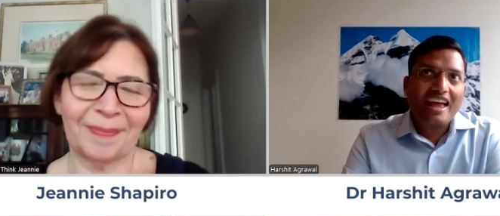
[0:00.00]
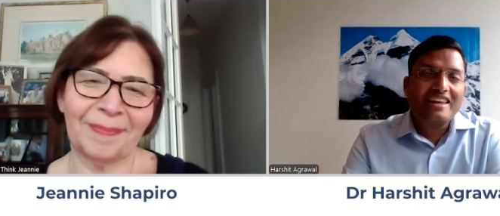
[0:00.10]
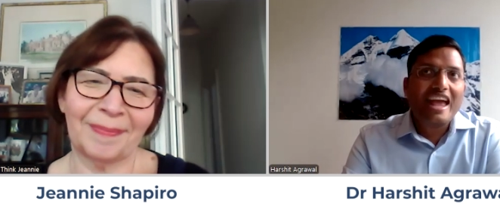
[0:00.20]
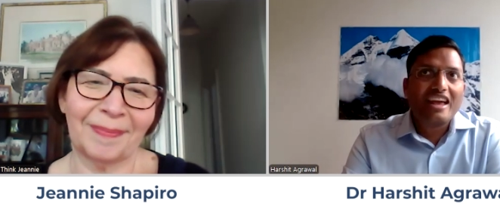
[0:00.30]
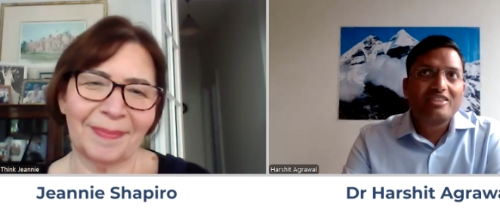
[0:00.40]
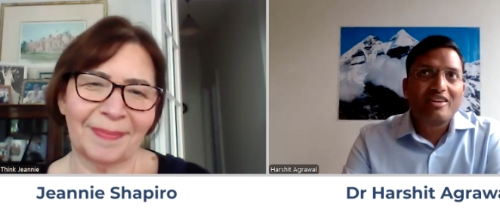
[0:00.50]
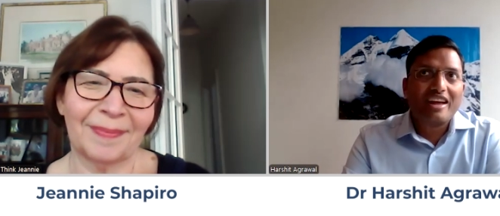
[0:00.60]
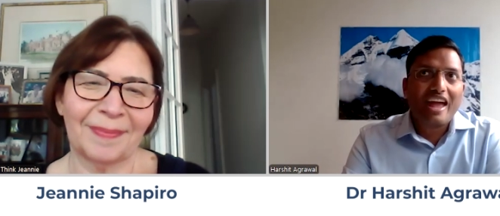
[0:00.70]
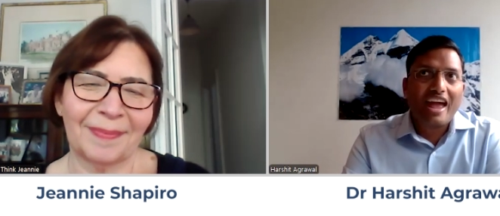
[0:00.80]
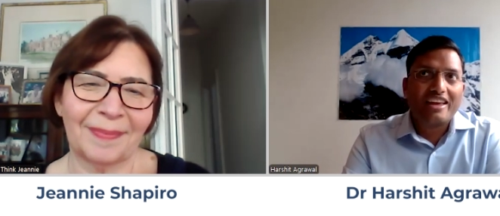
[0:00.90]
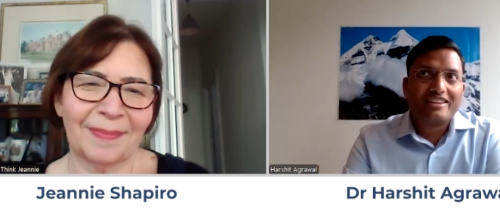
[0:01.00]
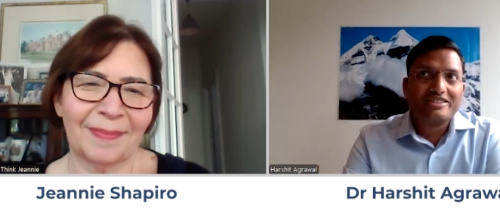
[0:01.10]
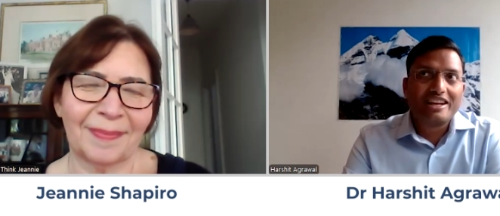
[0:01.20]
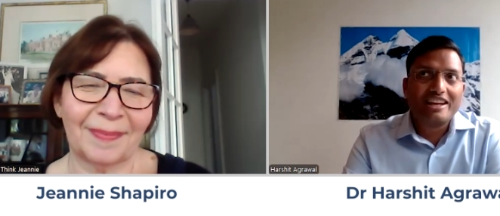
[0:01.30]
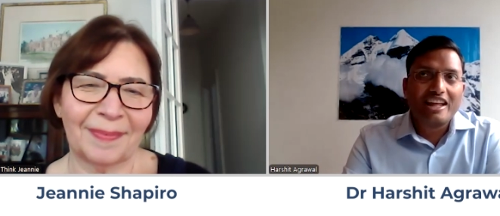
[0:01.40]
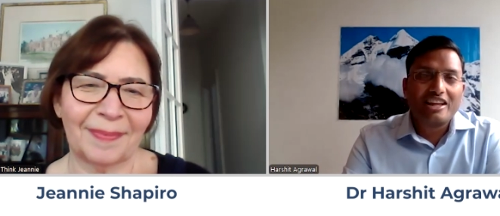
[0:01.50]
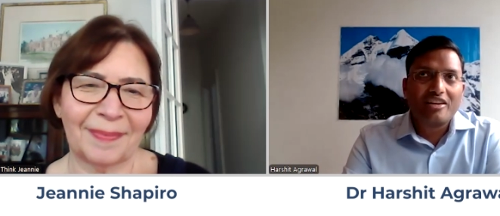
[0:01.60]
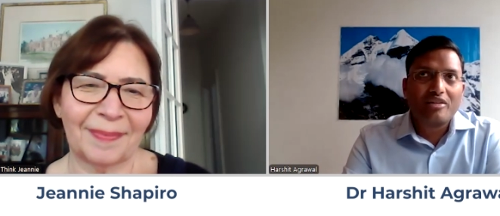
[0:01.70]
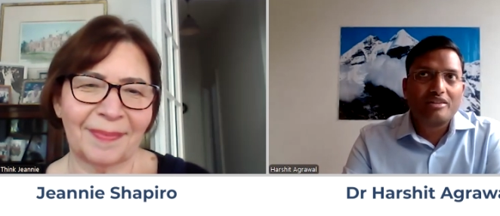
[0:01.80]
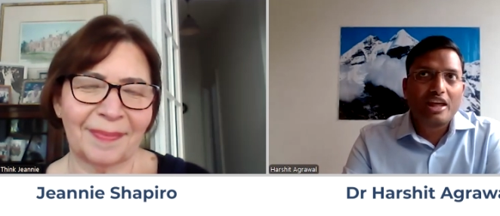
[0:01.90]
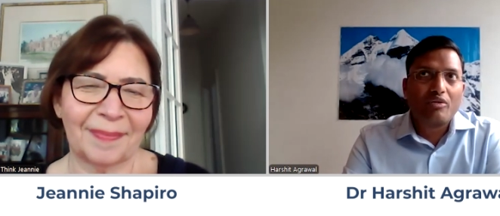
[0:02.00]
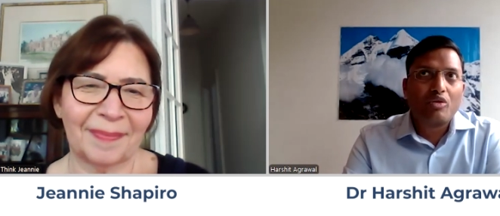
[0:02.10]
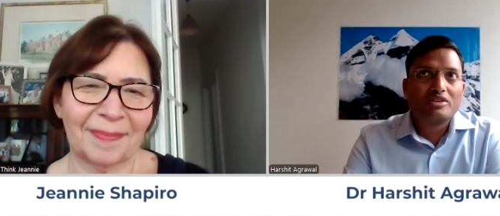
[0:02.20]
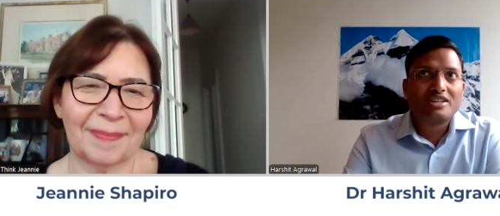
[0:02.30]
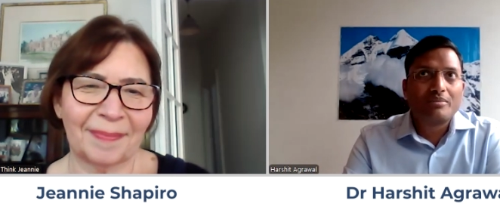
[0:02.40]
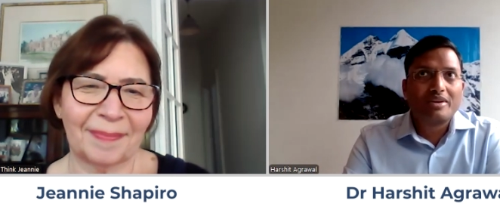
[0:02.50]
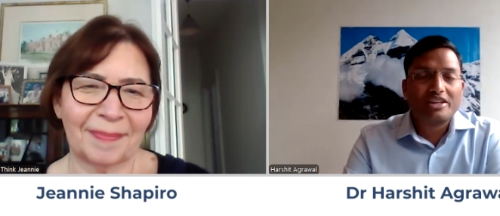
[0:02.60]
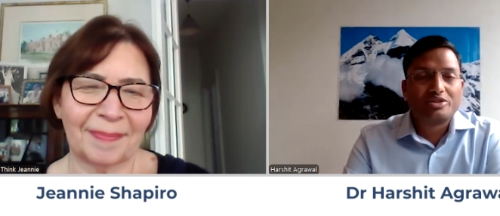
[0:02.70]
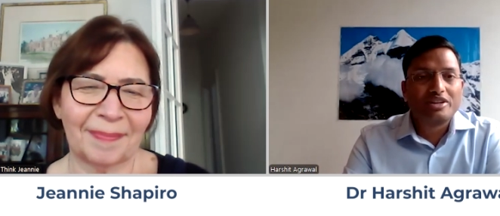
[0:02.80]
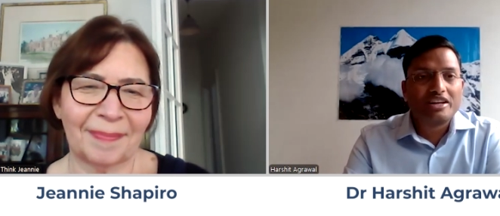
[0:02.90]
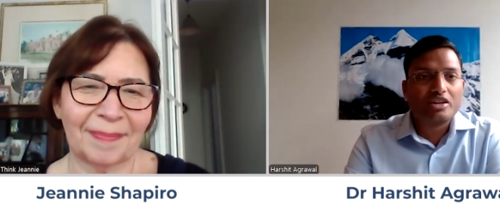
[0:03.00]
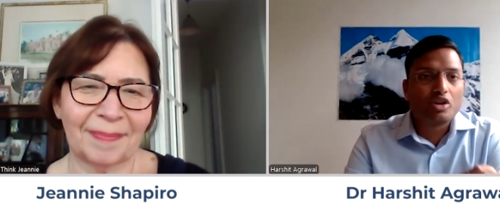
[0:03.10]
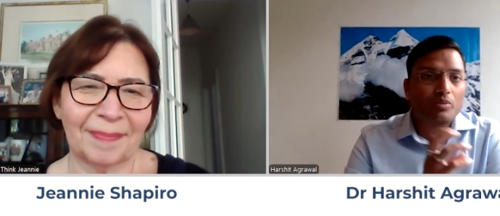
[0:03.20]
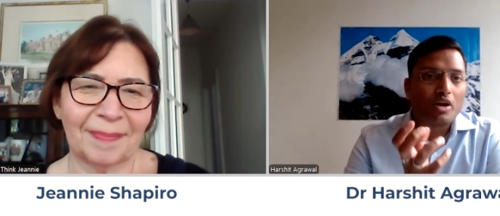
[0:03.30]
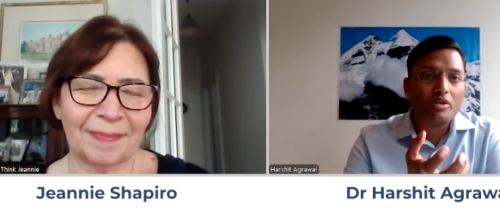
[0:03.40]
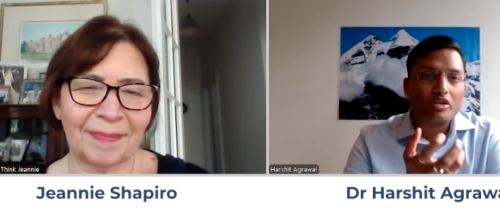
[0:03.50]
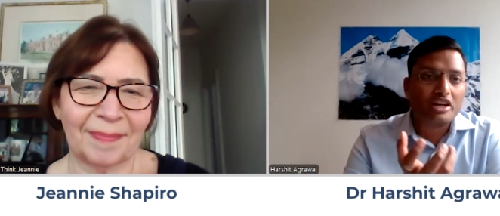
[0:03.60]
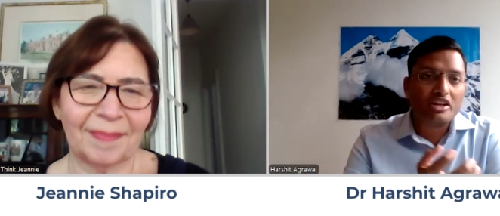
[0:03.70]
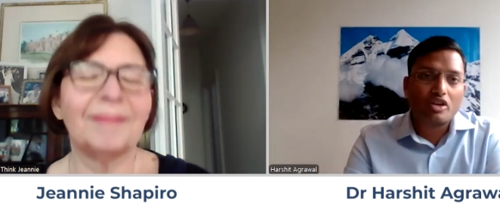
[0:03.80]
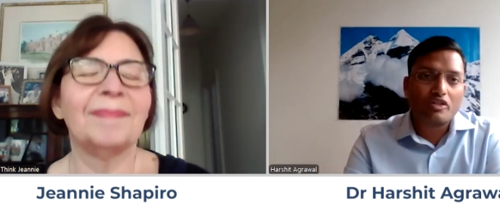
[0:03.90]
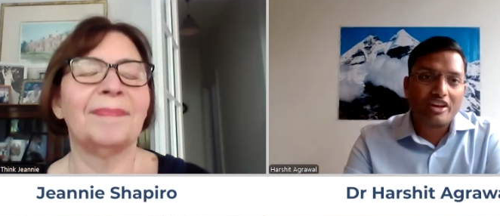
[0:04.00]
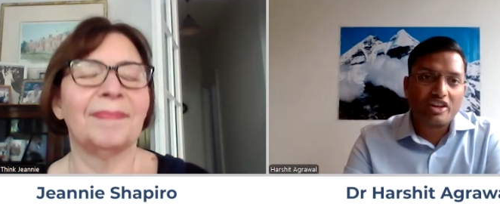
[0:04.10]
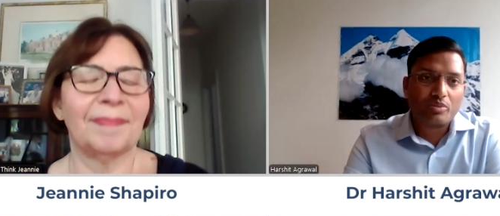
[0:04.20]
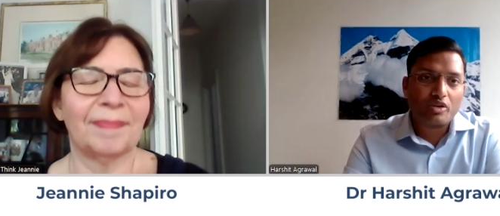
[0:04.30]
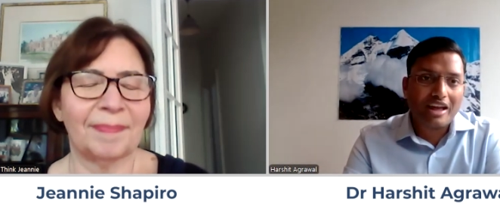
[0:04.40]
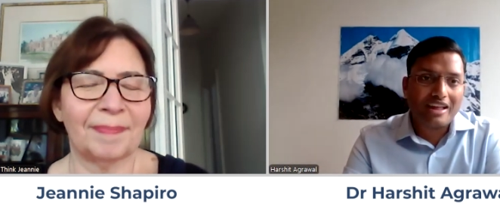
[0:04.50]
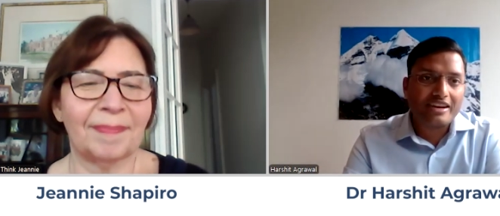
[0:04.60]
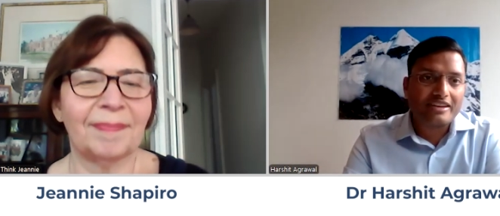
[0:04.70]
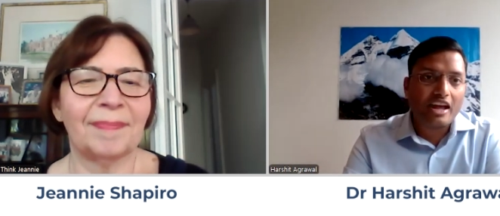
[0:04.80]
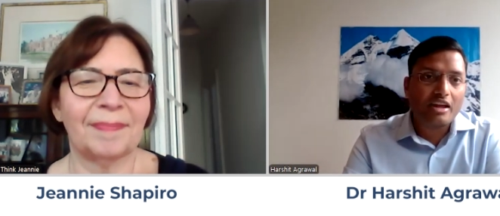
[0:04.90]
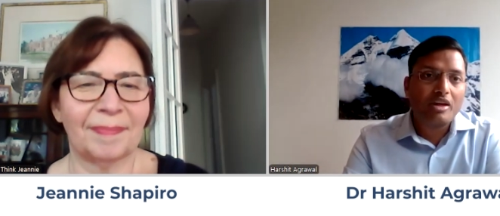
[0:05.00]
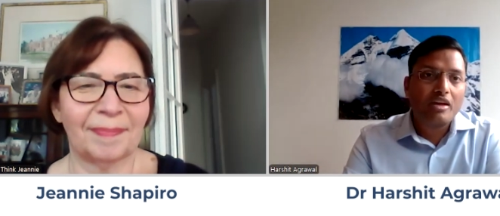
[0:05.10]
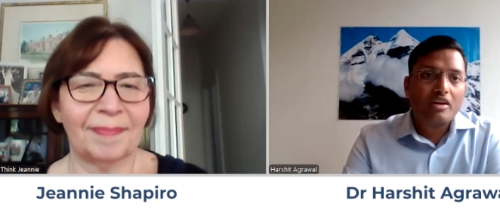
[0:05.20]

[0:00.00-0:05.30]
Speaker 1: Yeah. So essentially, like uh, there was some student group communities on Facebook at that time.